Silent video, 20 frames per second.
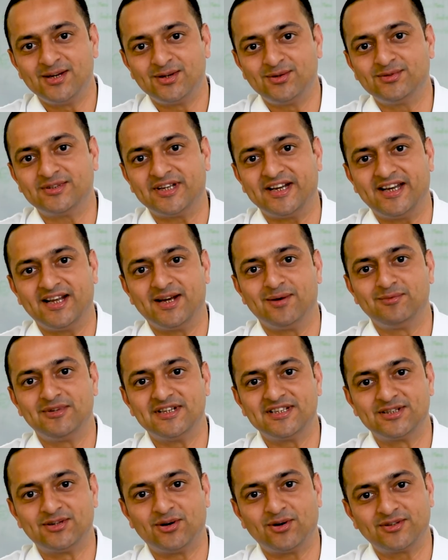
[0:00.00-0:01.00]
to setting up
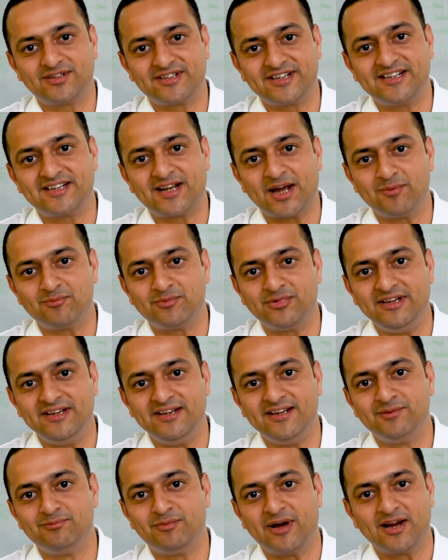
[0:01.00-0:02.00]
this doctorate
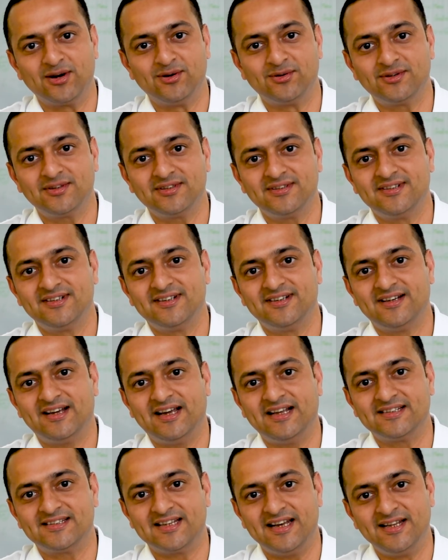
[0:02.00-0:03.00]
company in Bangalore
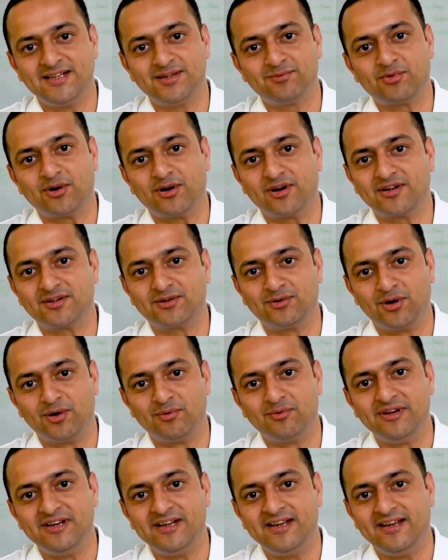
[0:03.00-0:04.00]
and selling the product
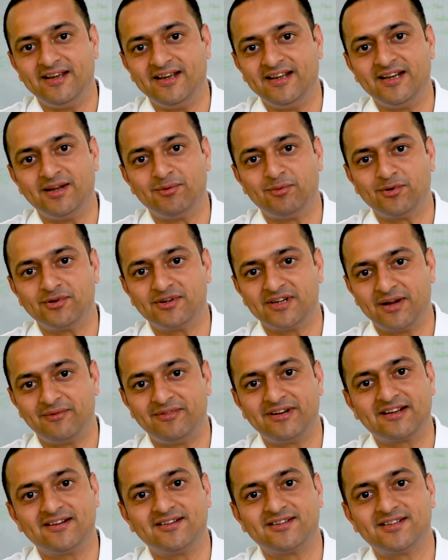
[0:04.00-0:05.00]
globally in about
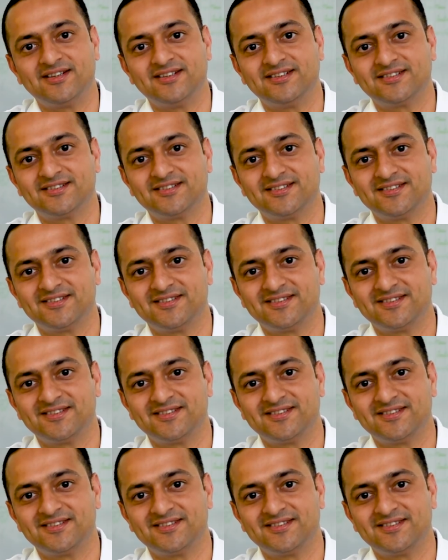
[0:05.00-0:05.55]
11 countries.